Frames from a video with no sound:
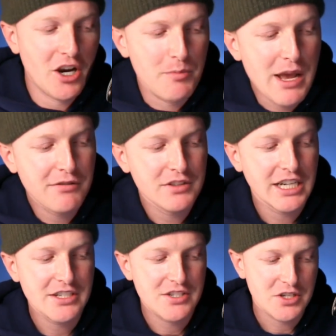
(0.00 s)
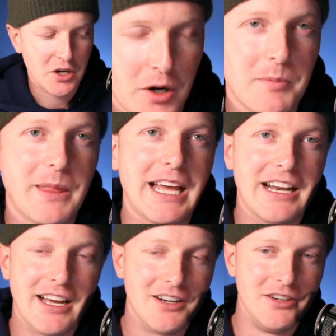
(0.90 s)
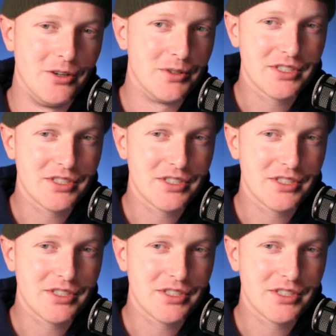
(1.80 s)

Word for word: Hermaphrodite is a term that, I don't know,